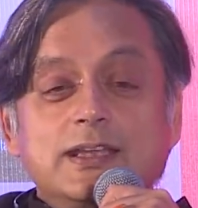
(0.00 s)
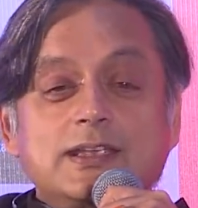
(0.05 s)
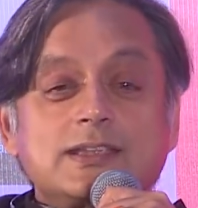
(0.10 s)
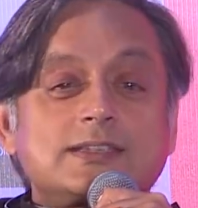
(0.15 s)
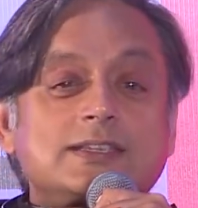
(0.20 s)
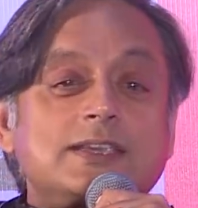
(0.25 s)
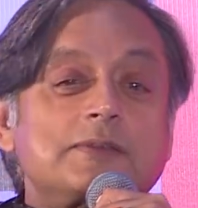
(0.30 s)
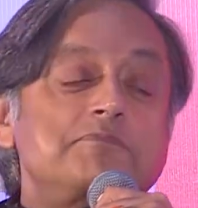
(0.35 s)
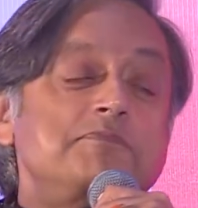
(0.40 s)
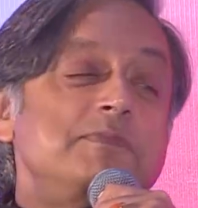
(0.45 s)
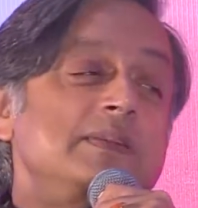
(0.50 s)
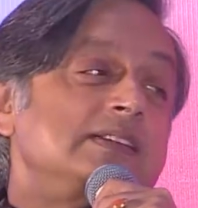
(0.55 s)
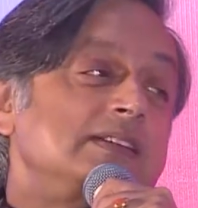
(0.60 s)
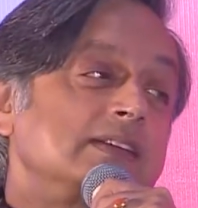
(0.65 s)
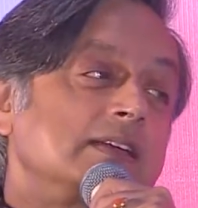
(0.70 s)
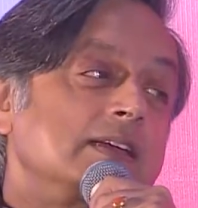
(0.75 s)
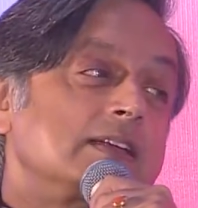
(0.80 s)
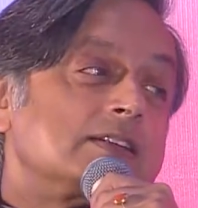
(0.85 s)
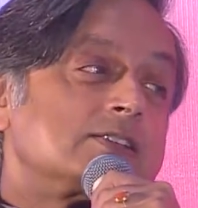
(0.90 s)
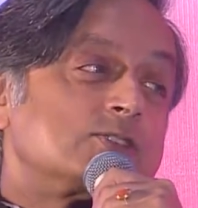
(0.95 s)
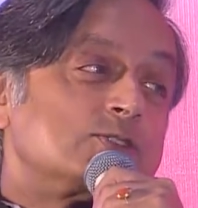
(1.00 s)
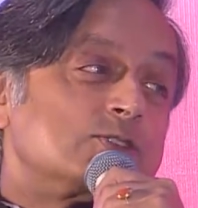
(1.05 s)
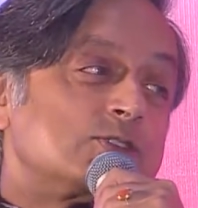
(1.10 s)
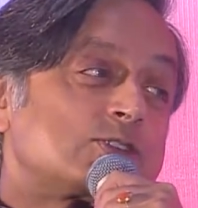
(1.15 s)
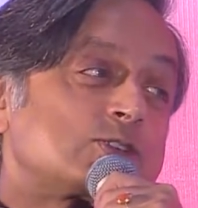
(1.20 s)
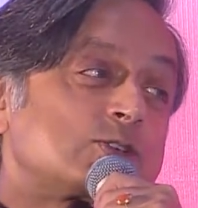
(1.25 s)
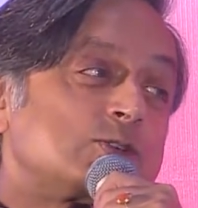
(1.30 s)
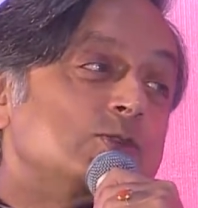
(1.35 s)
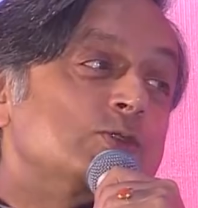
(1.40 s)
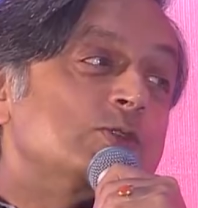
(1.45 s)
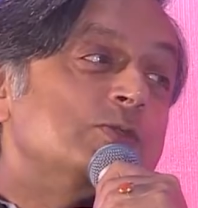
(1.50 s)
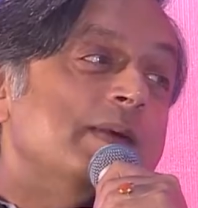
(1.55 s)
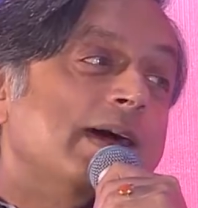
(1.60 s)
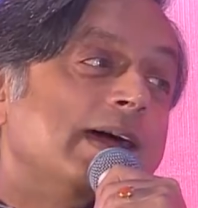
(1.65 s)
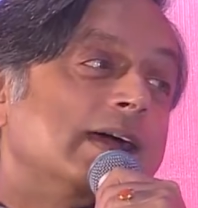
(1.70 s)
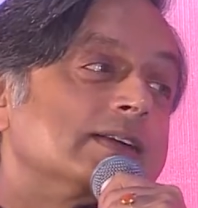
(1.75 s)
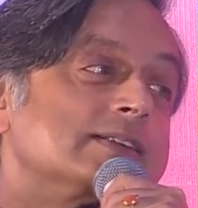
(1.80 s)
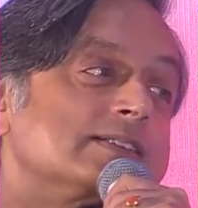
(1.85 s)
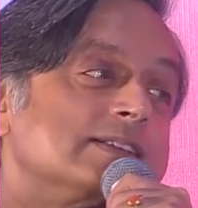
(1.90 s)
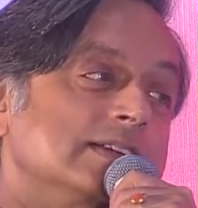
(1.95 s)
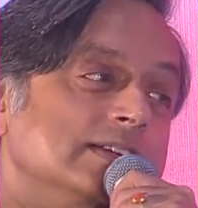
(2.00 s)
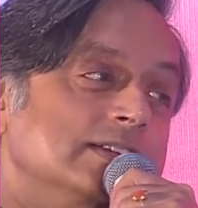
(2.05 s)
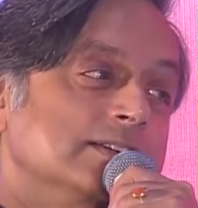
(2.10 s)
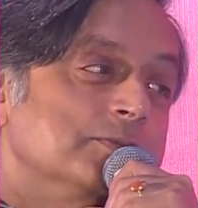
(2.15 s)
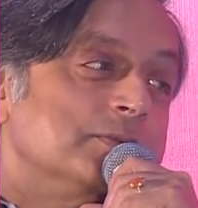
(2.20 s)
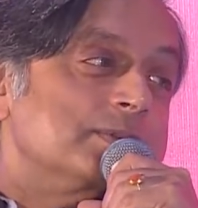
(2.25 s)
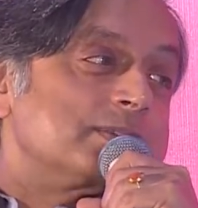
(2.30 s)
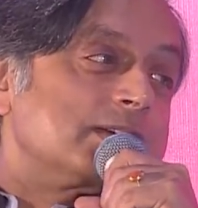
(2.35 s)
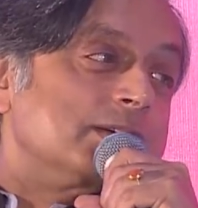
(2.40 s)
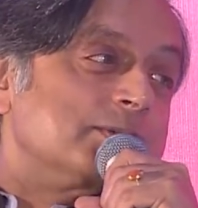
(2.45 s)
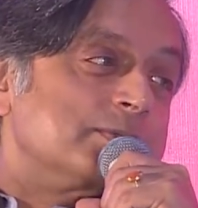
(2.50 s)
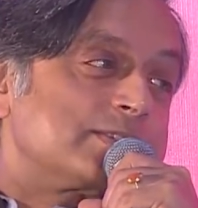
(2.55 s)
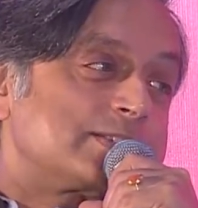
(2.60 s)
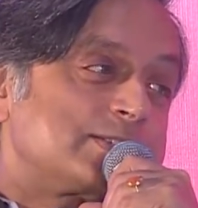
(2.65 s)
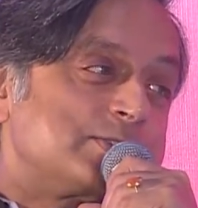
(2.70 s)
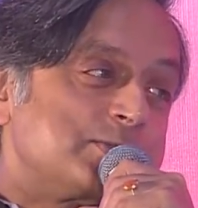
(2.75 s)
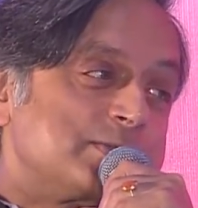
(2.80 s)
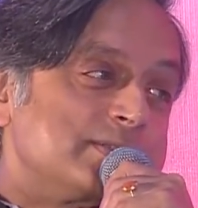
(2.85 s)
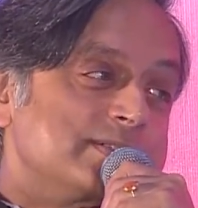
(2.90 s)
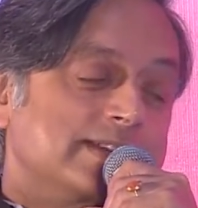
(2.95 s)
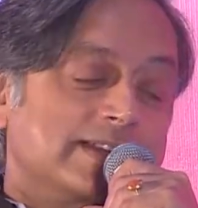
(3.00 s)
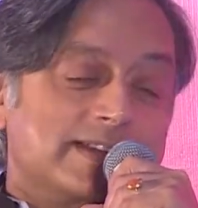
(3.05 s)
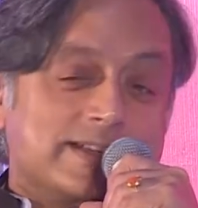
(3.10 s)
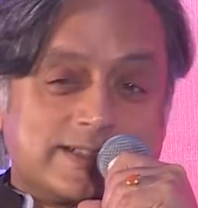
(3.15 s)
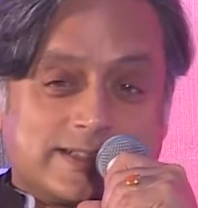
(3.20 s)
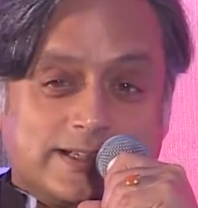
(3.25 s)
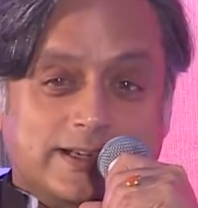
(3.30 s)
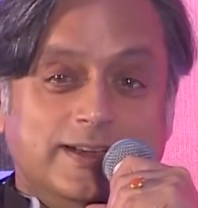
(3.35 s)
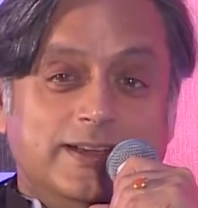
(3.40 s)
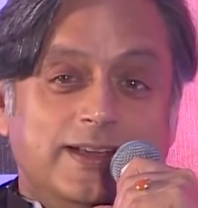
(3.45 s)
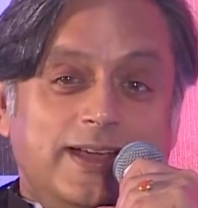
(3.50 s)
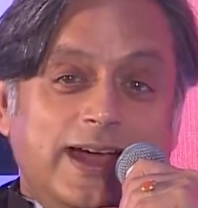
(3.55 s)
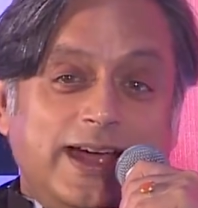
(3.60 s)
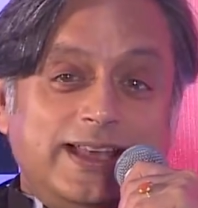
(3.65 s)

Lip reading: submitting it to the school magazine of which I was student editor.